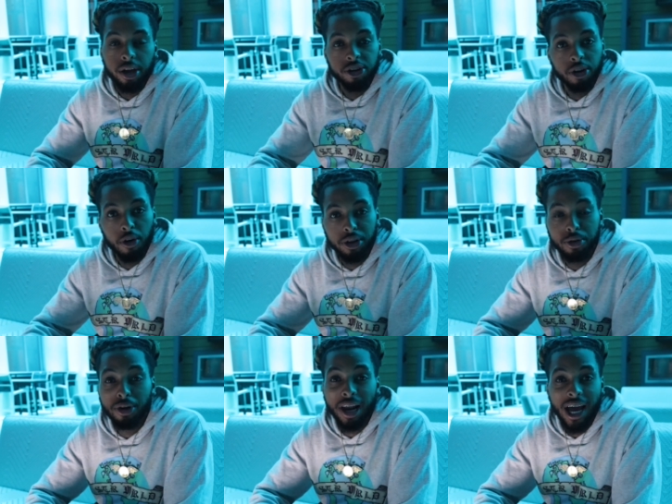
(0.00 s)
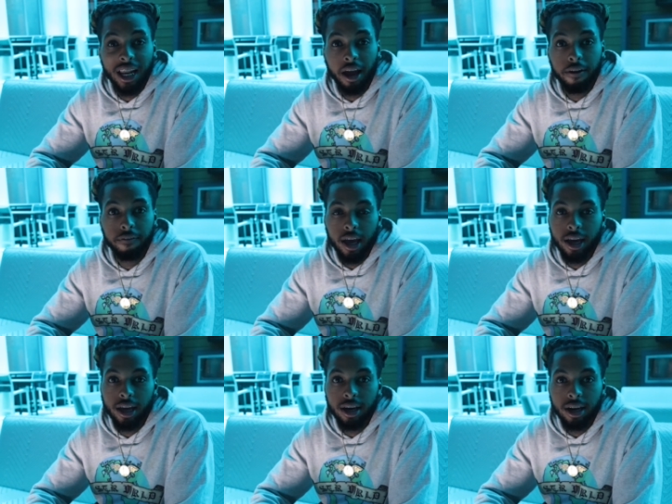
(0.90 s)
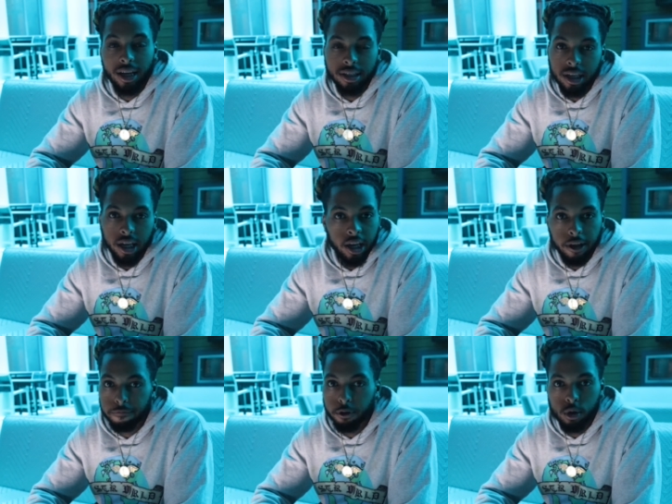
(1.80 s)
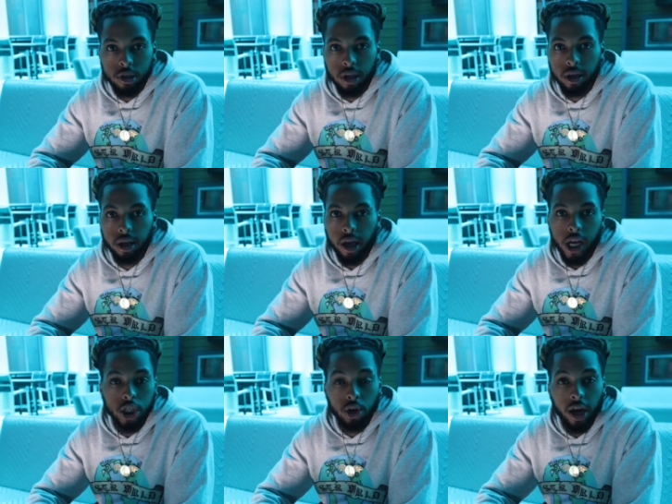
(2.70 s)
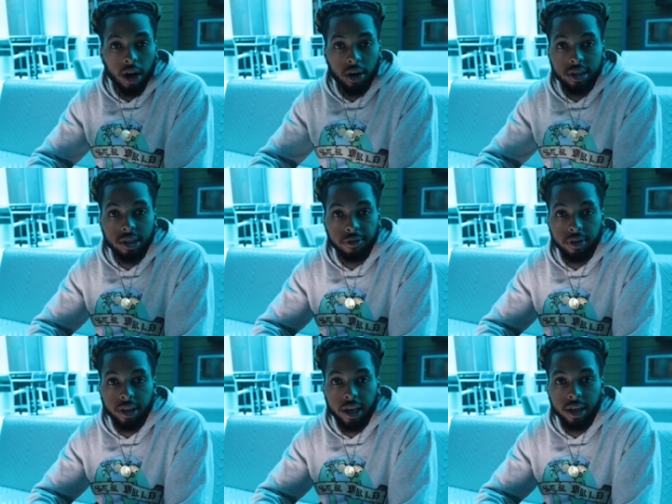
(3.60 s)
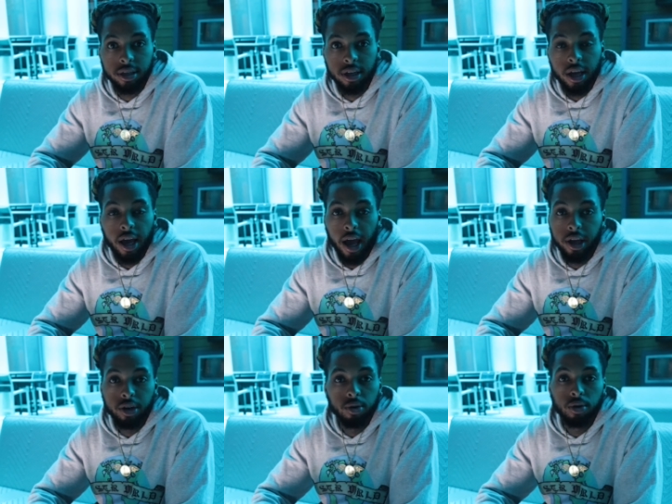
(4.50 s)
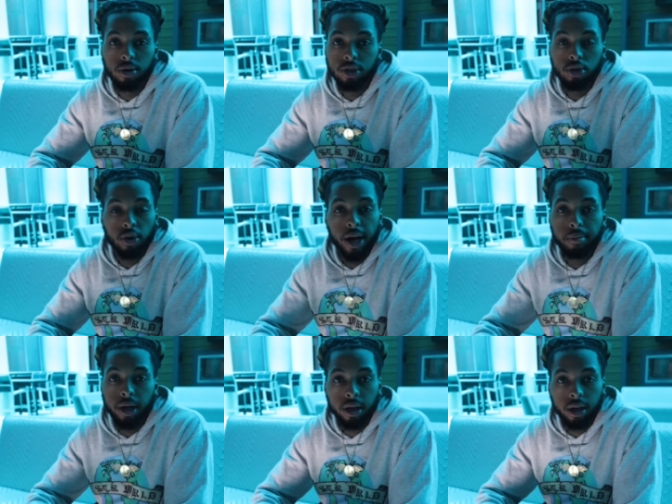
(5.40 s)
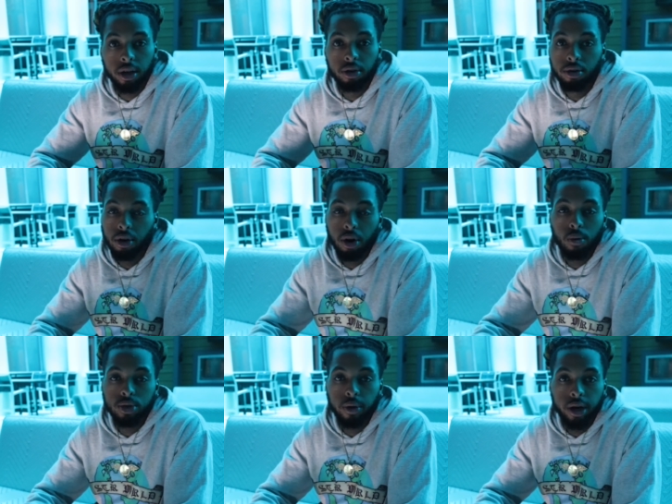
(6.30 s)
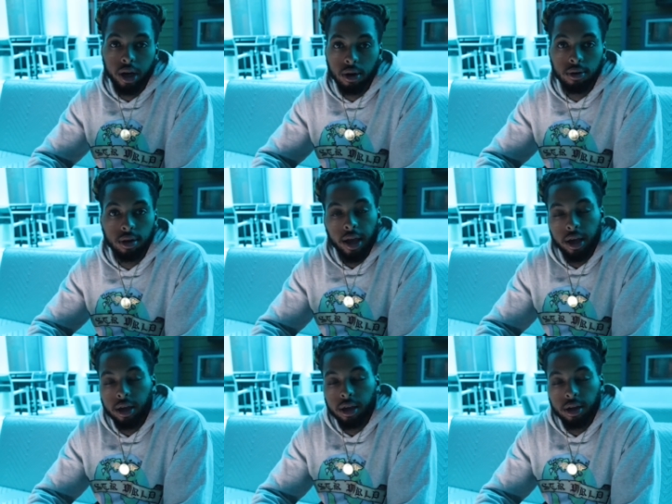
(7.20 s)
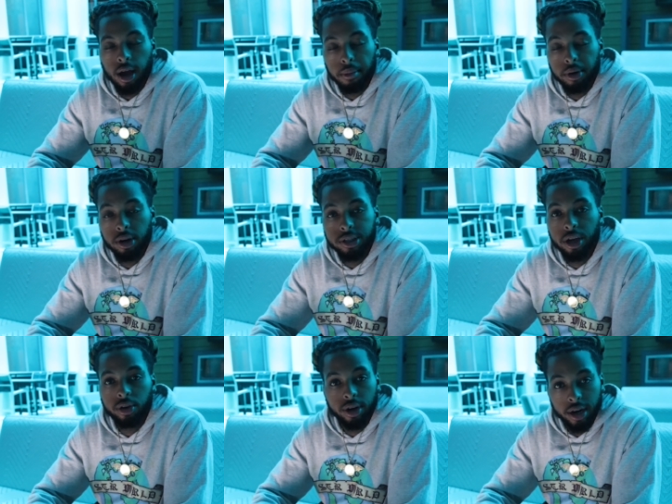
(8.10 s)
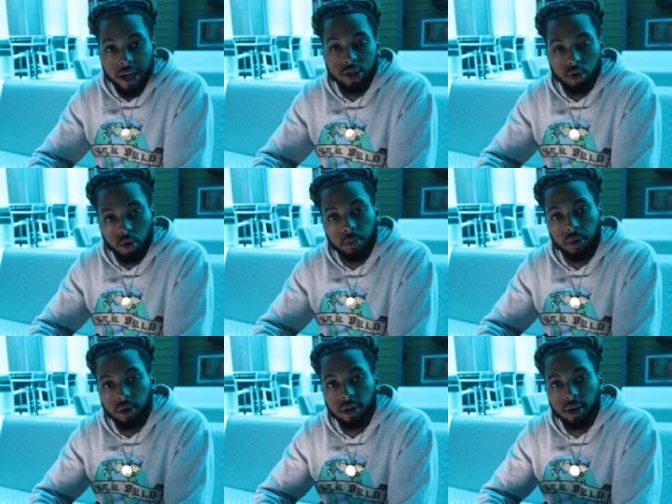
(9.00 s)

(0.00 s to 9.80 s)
you're going through a lot in life and it's getting confusing. You're trying all these different things and you are scrambling. You don't know which way to go. And I'm here to tell you that that's normal.